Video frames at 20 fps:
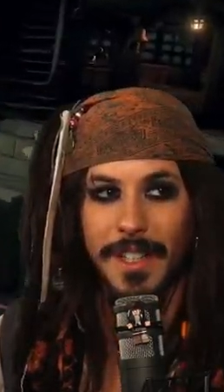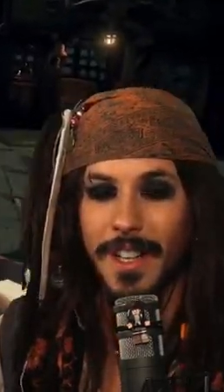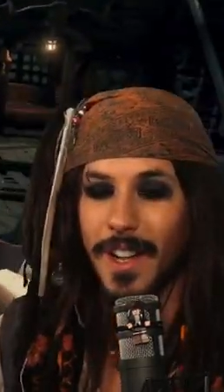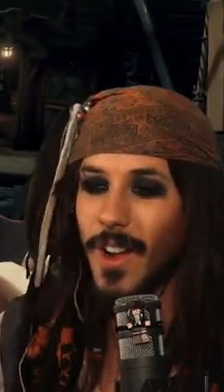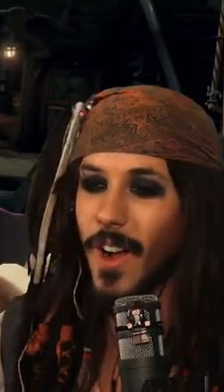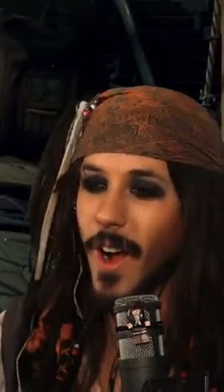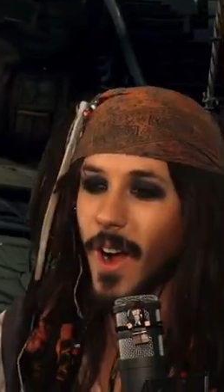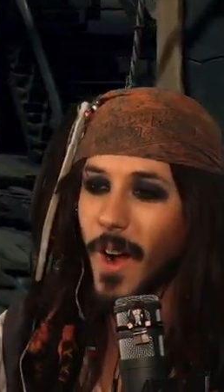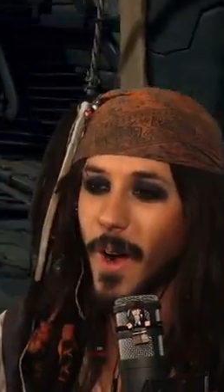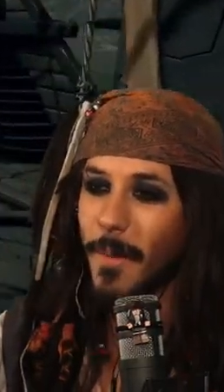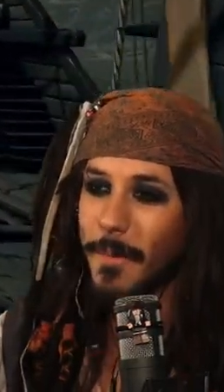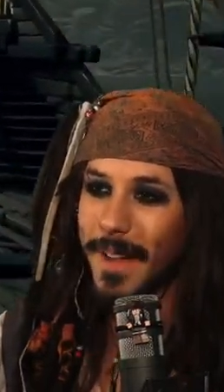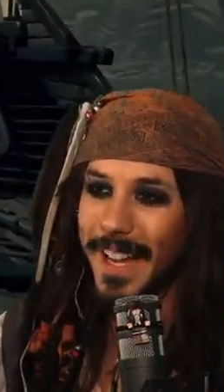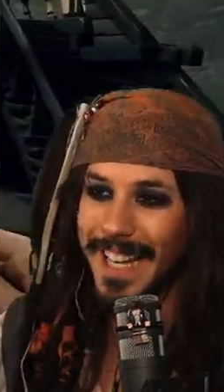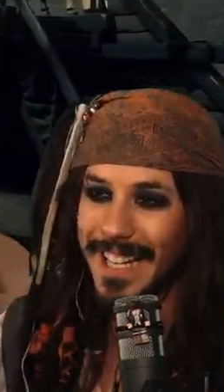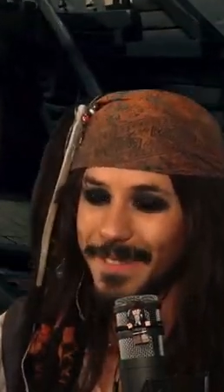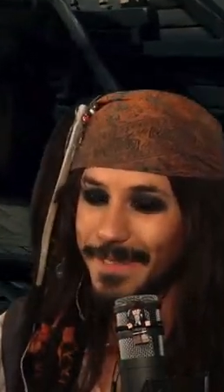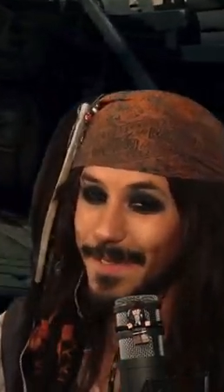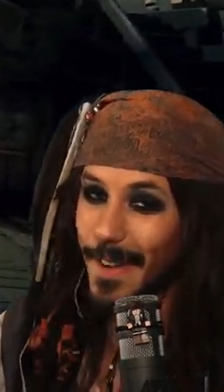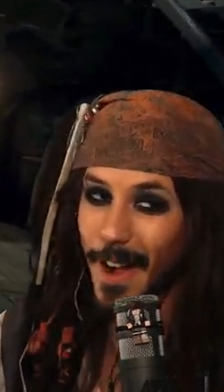Oh,
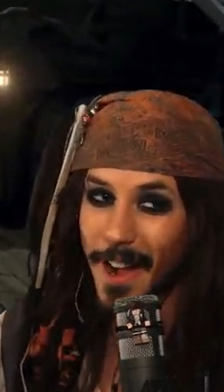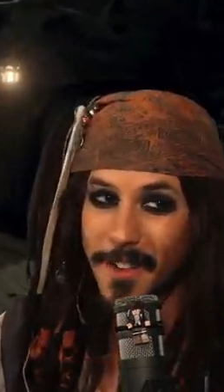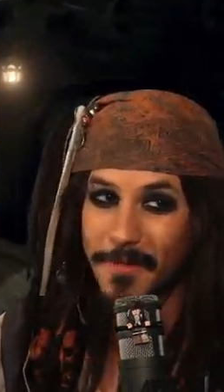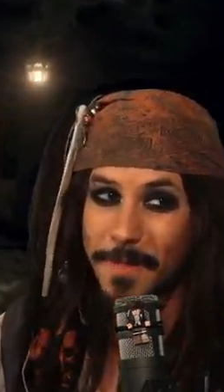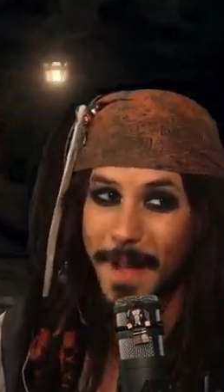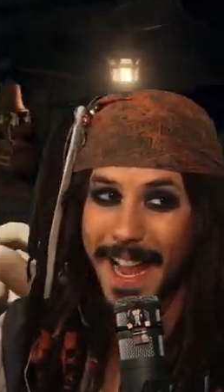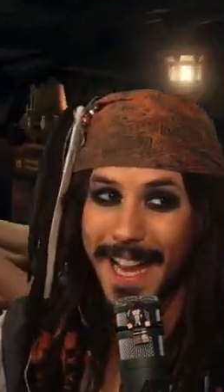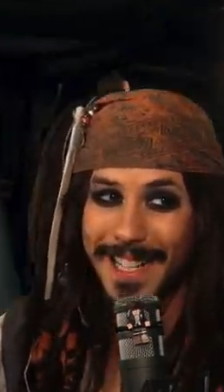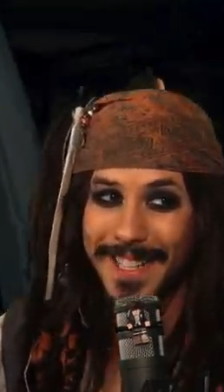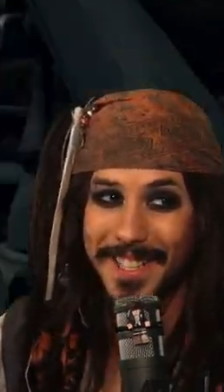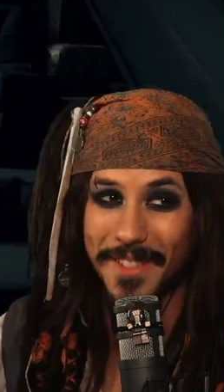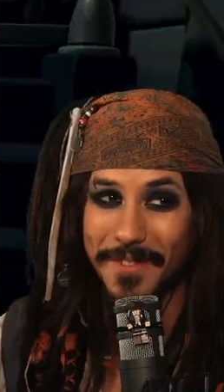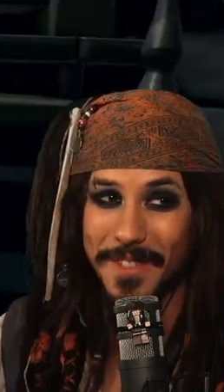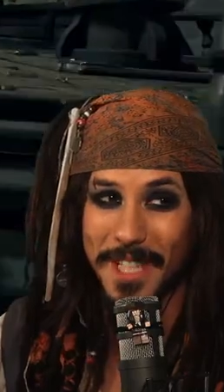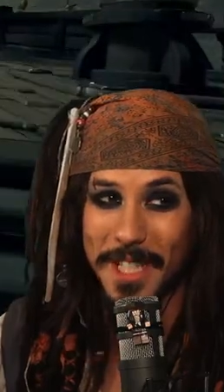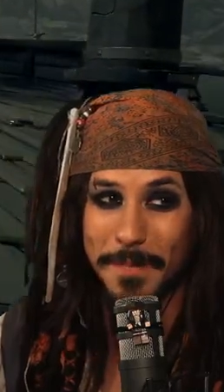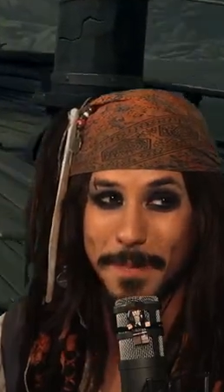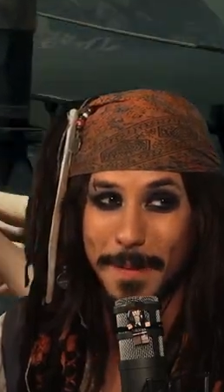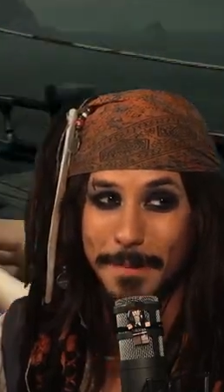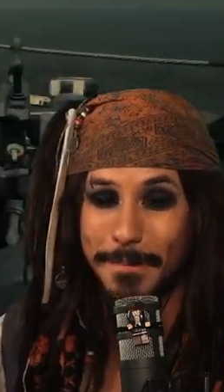mate, five packs have
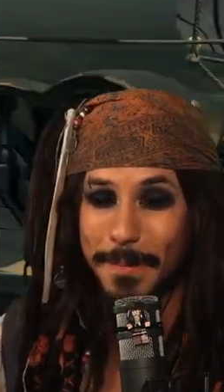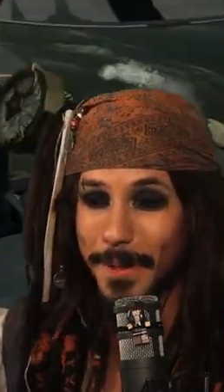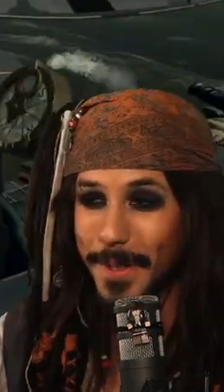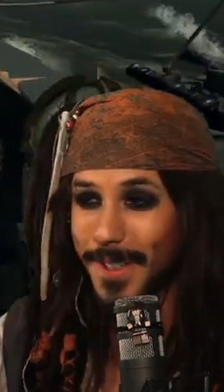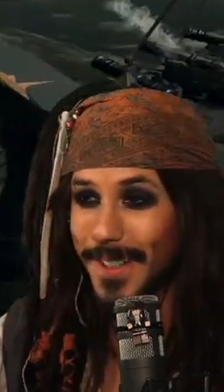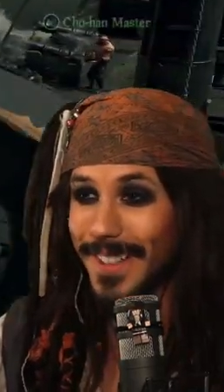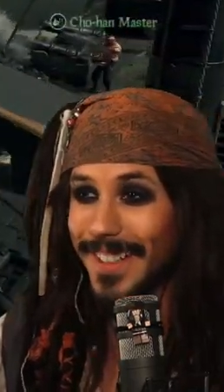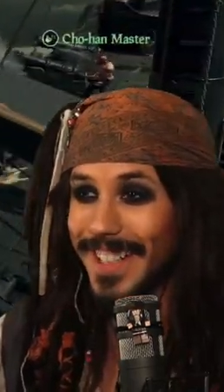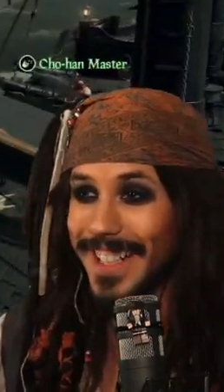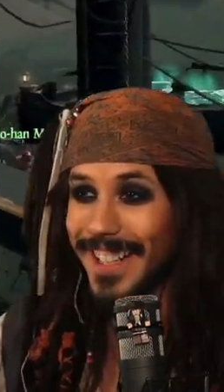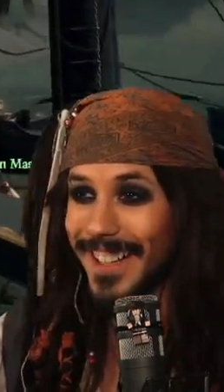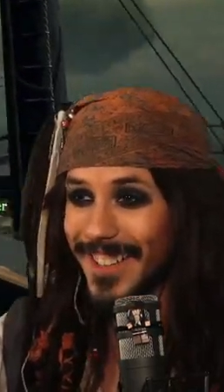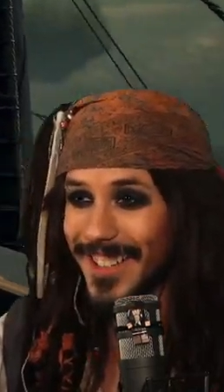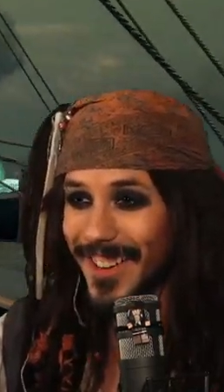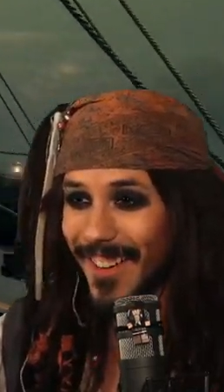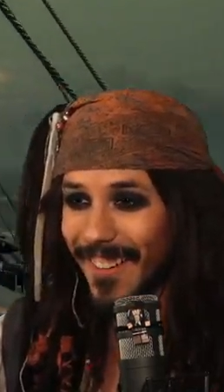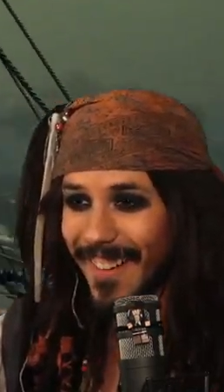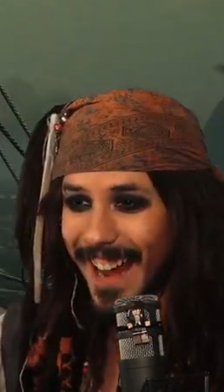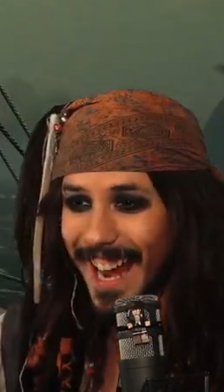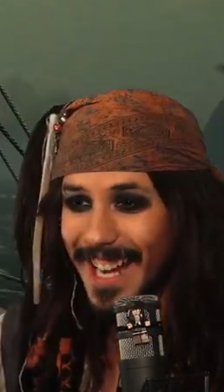just been bought. In
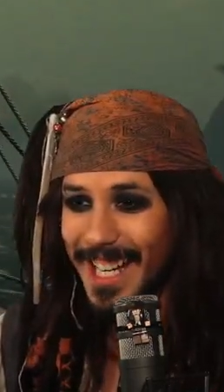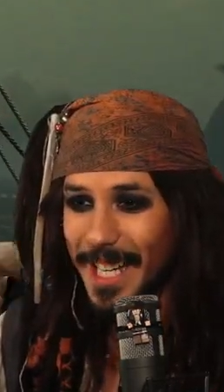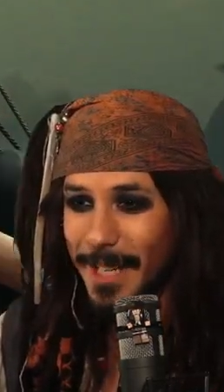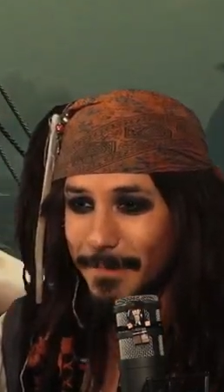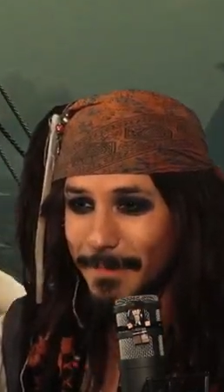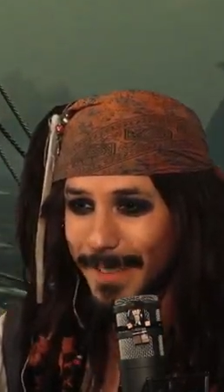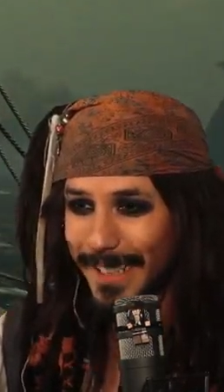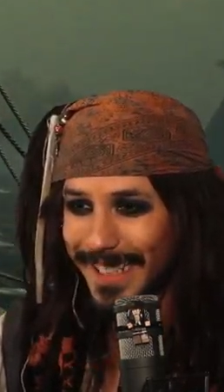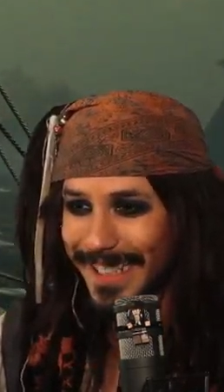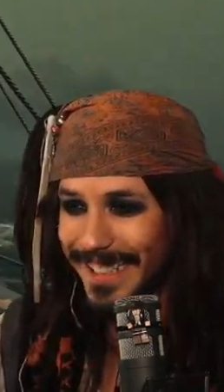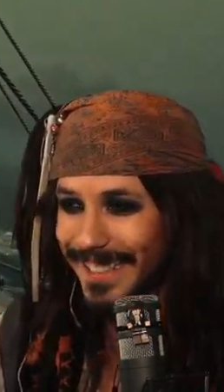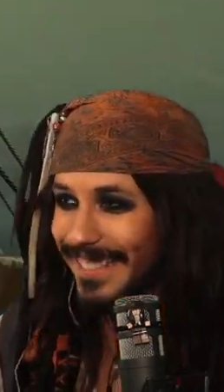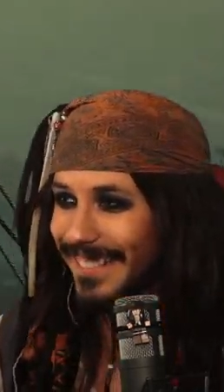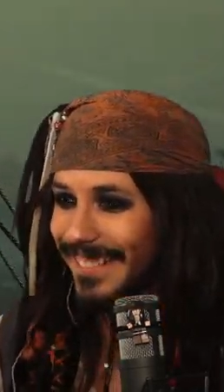your head it be.